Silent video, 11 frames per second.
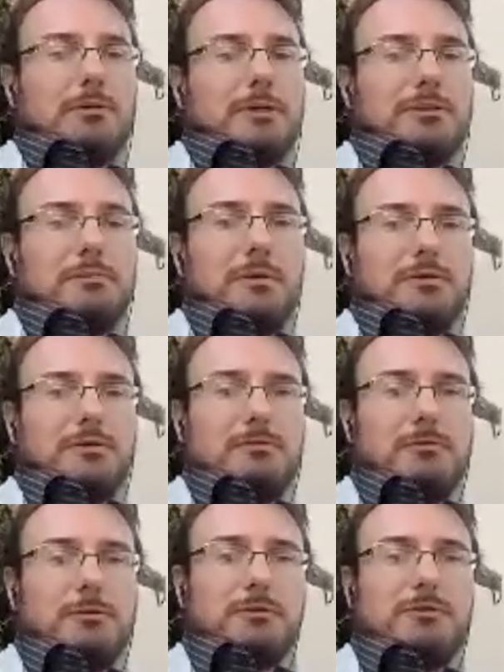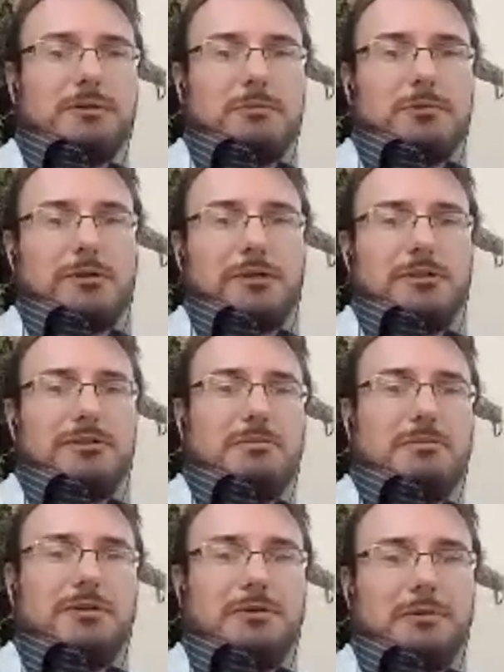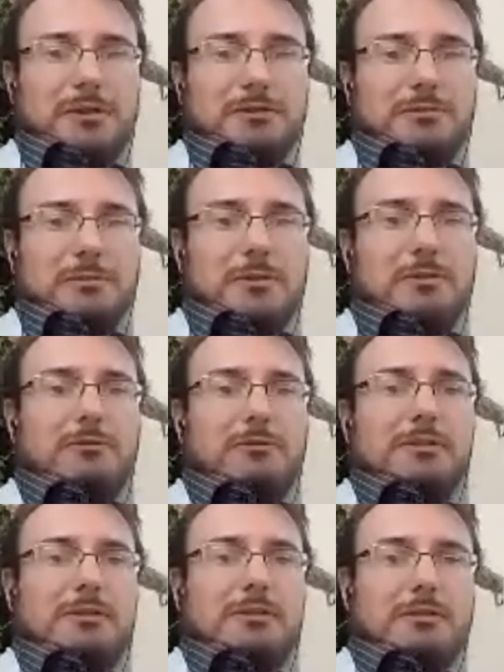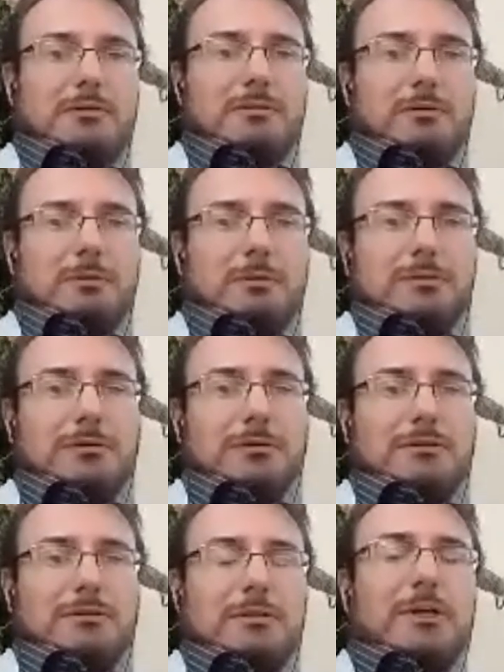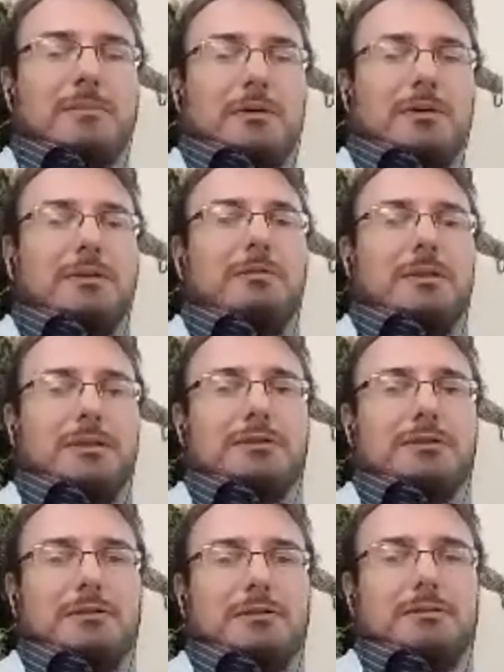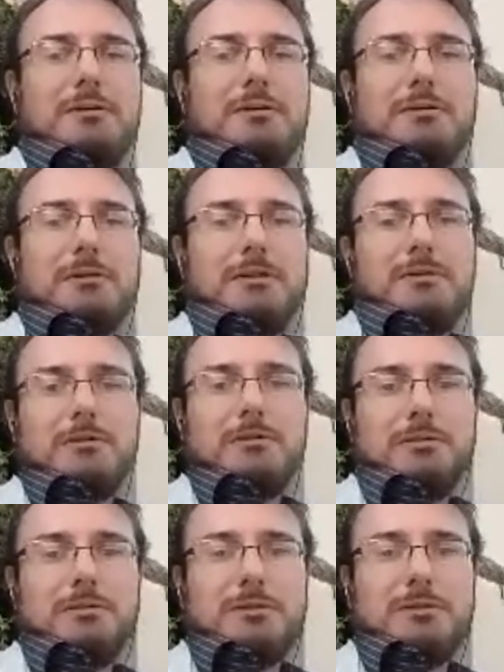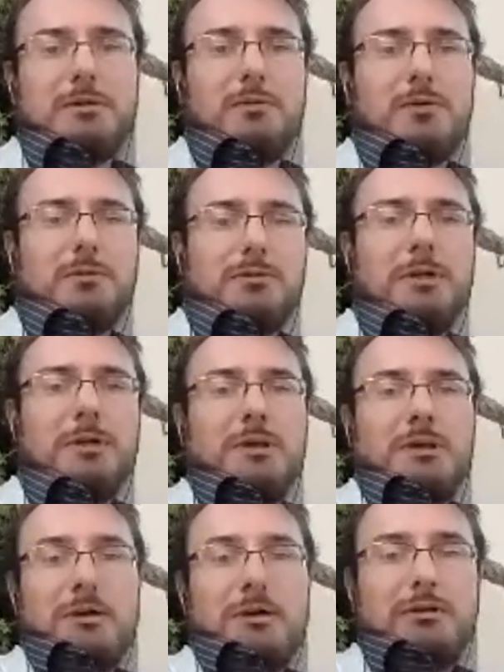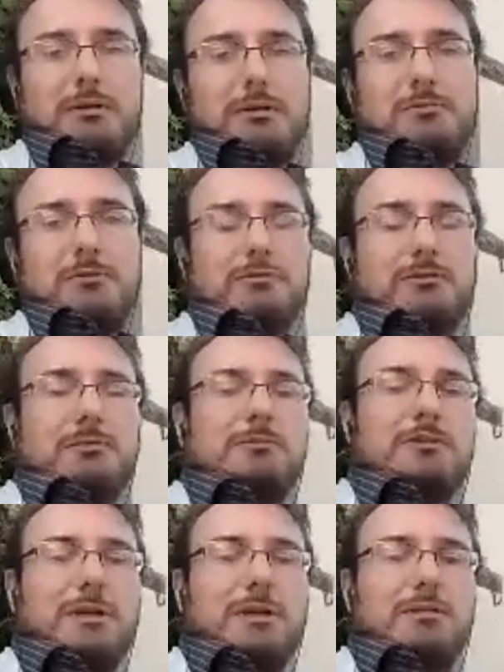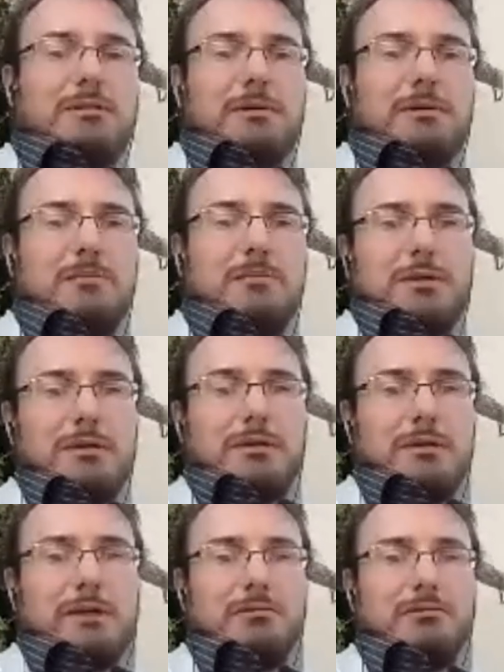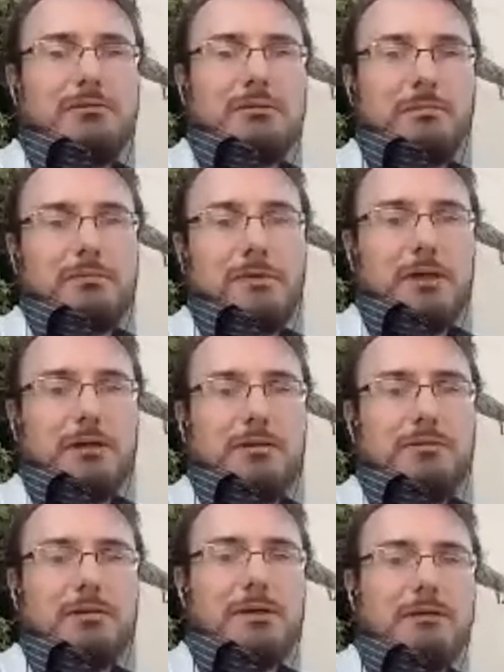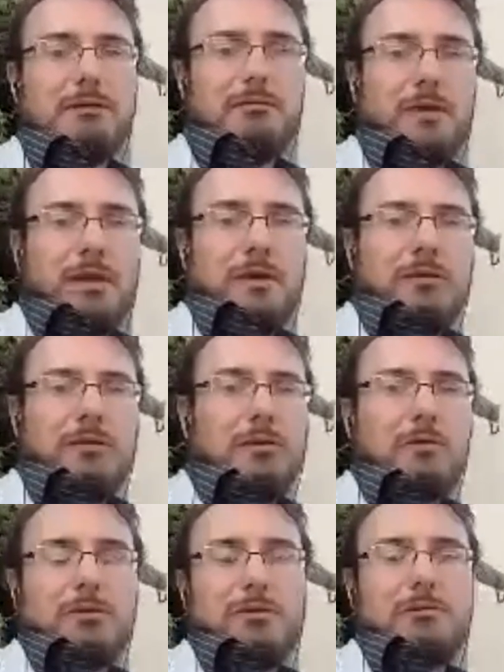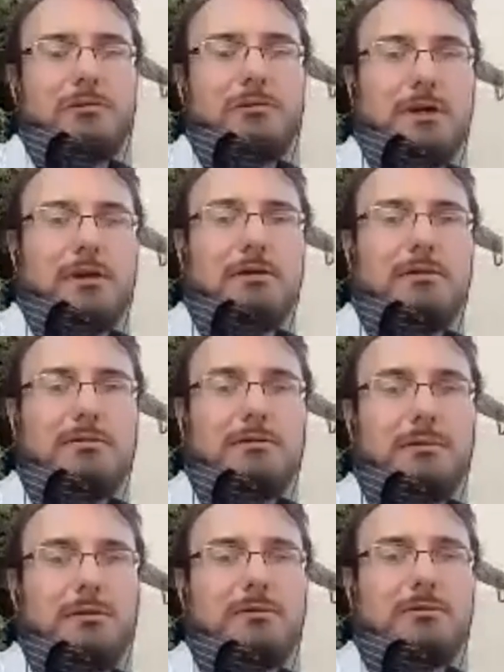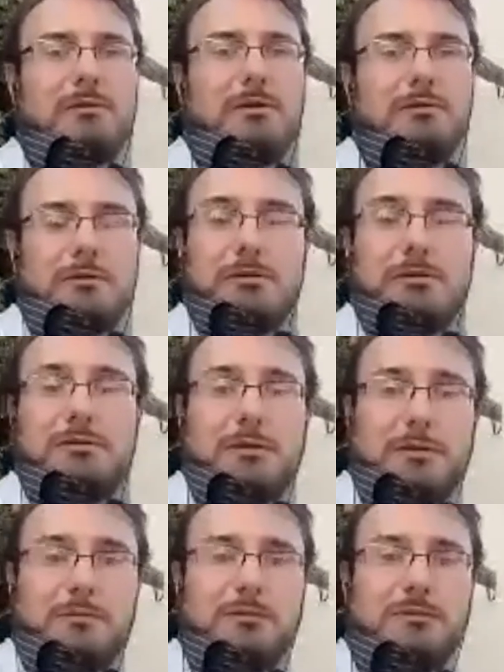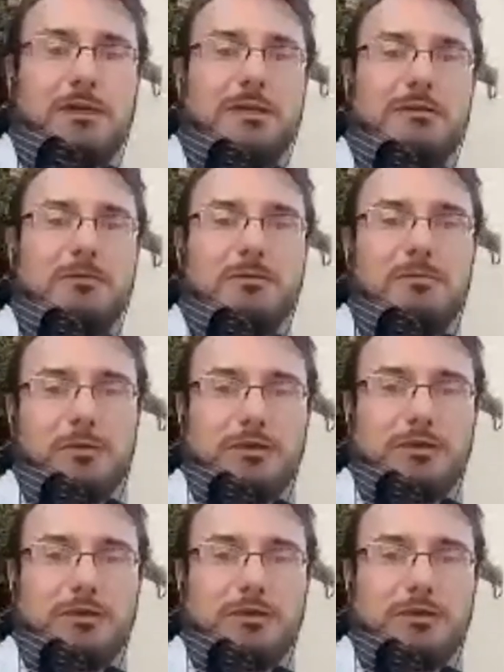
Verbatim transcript: us special forces operations by the way so we don't really know what was going on but anyway let's agree it was suicide bombers a lot of them were from Saudi Arabia and from Pakistan. They weren't Iraqis because under Saddam Hussein it was a more